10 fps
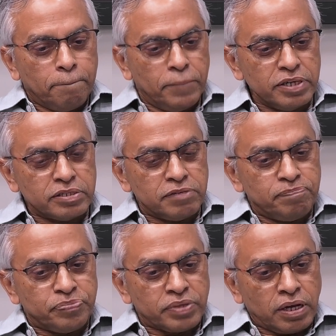But,
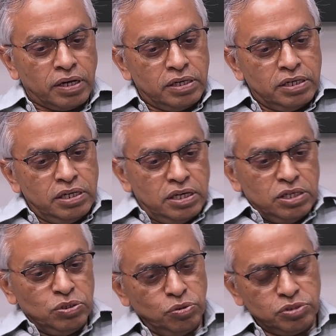
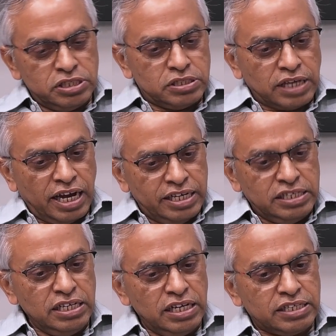this
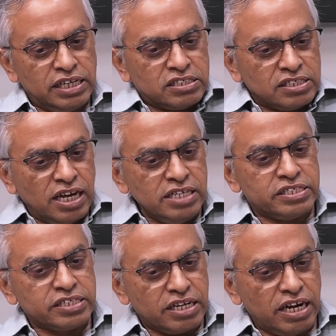idea that
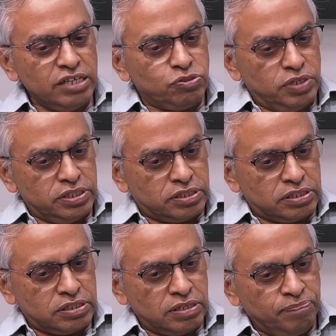science
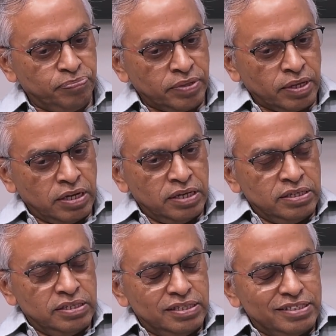graduates,
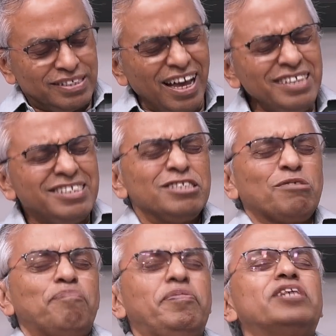science is the
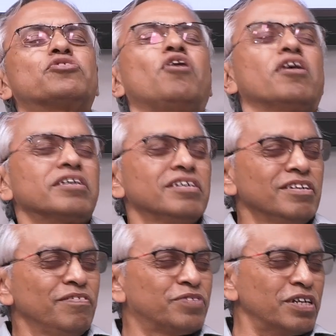bedrock
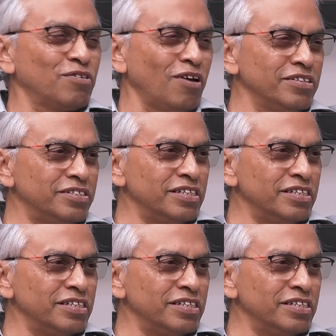of technology.